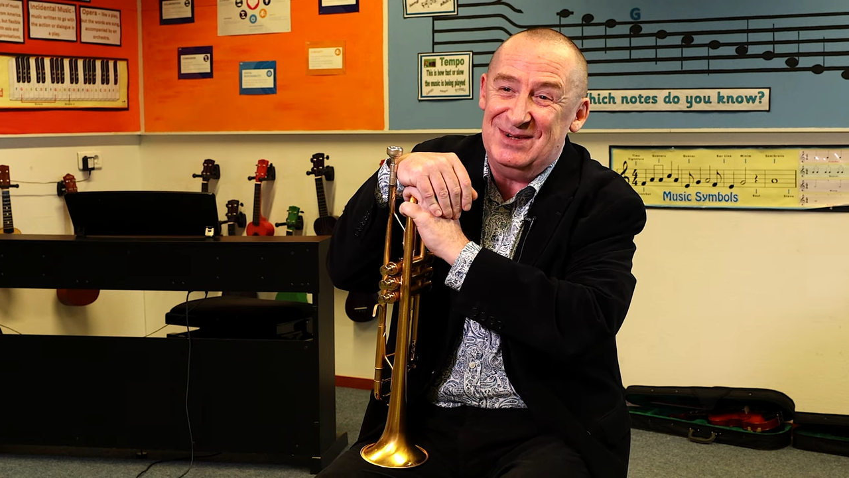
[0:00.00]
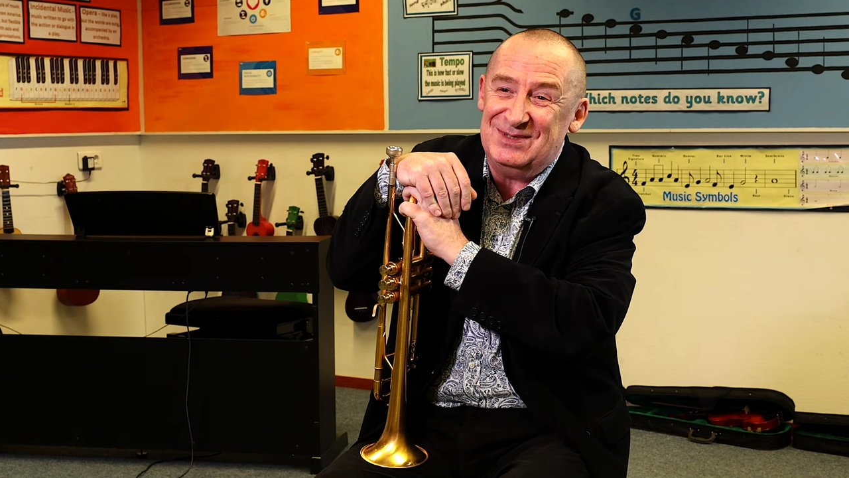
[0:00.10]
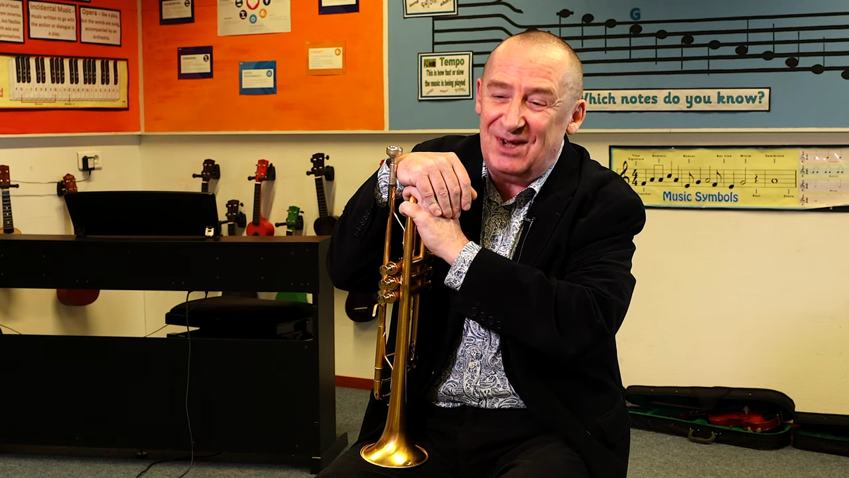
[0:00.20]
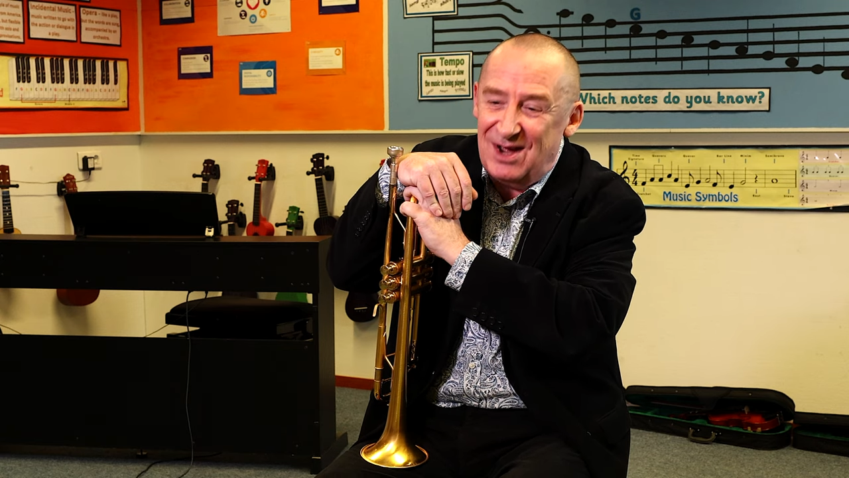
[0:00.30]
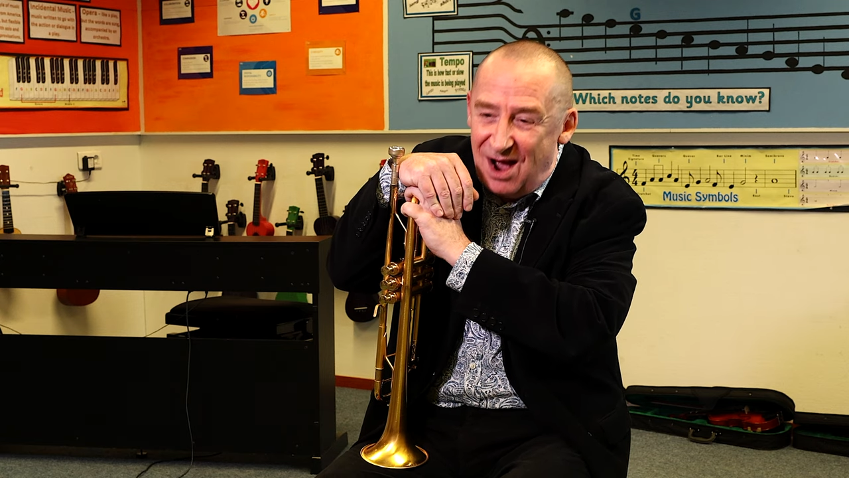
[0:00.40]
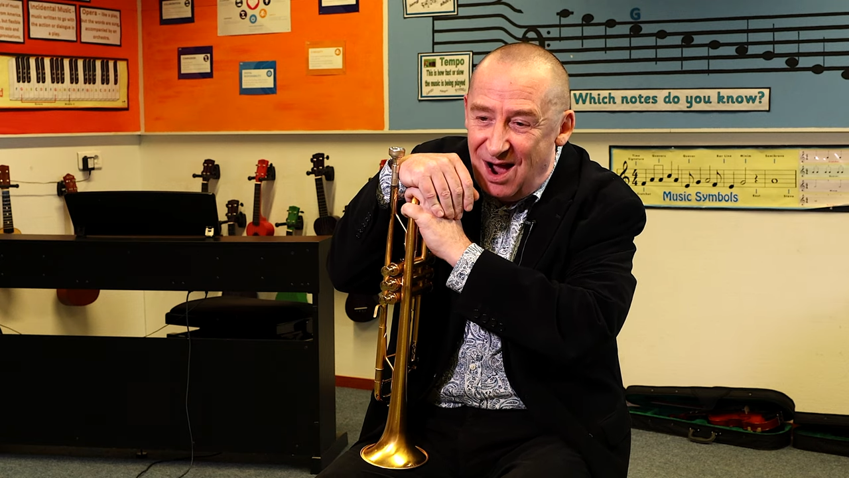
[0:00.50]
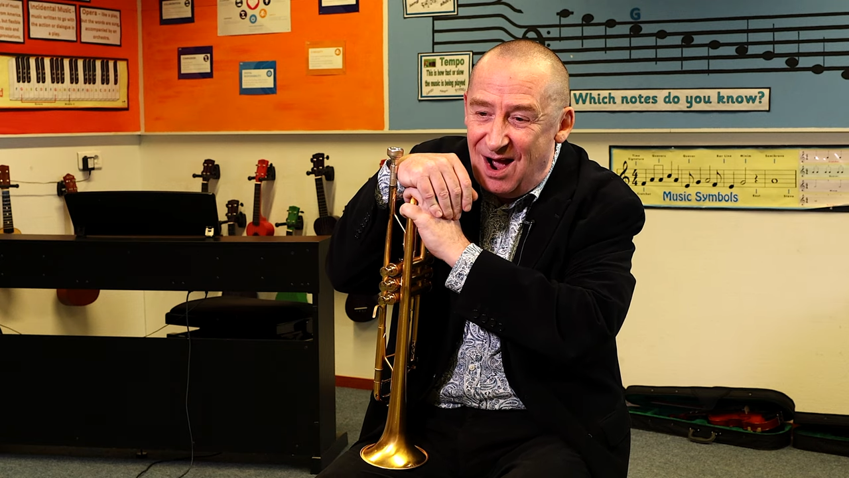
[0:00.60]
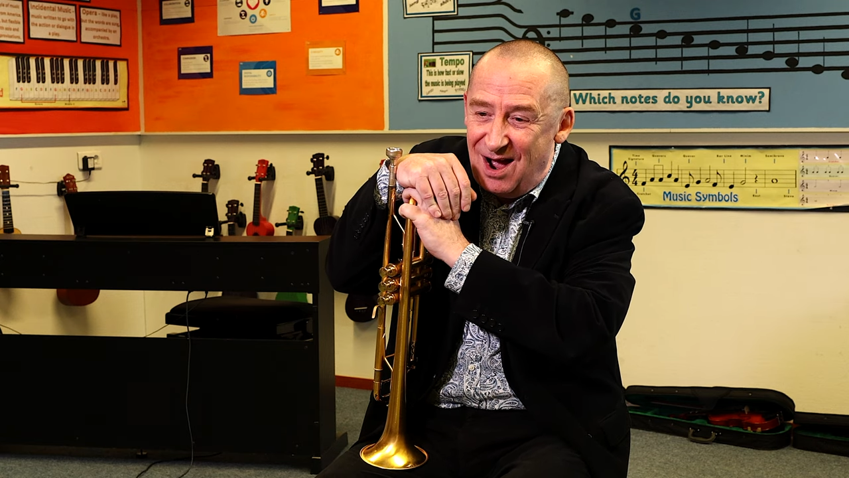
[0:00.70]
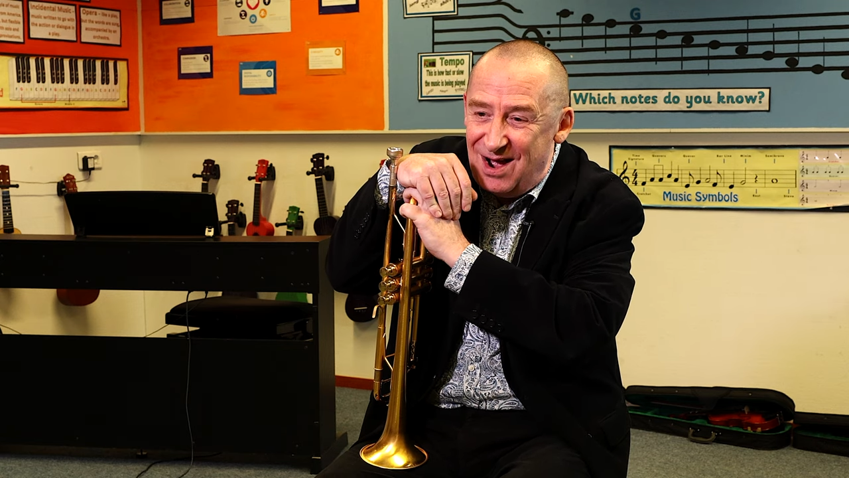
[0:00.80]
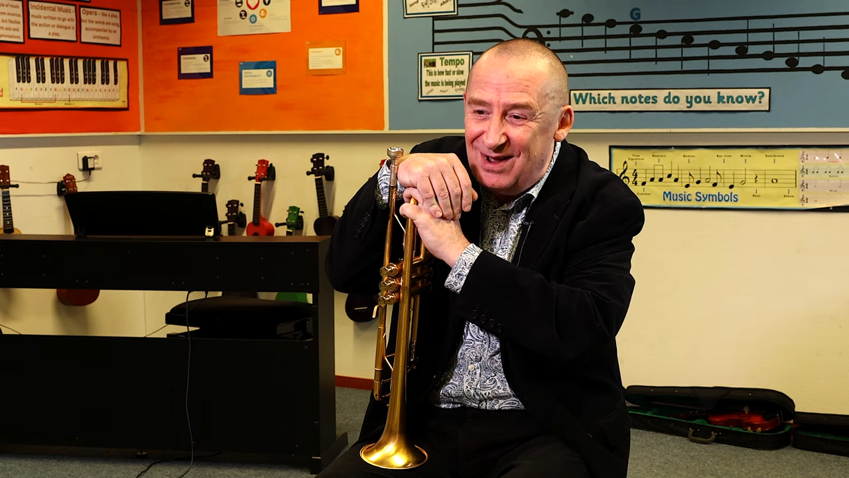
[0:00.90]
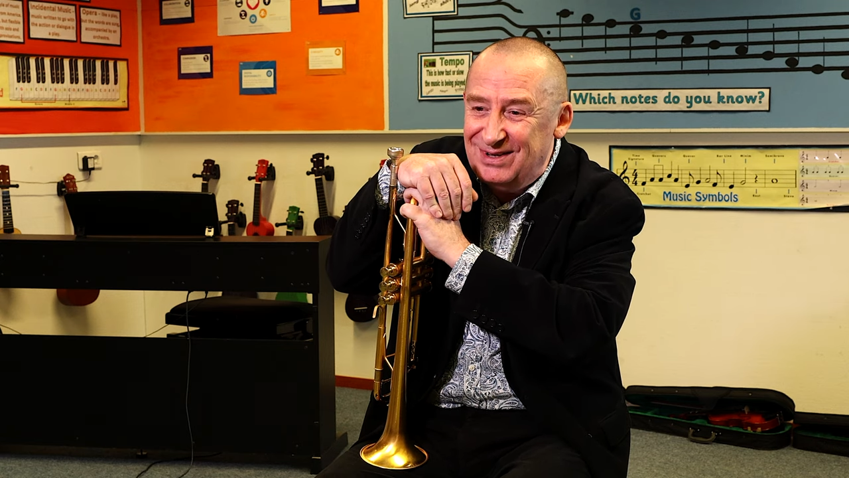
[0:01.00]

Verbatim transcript: It was like, ah,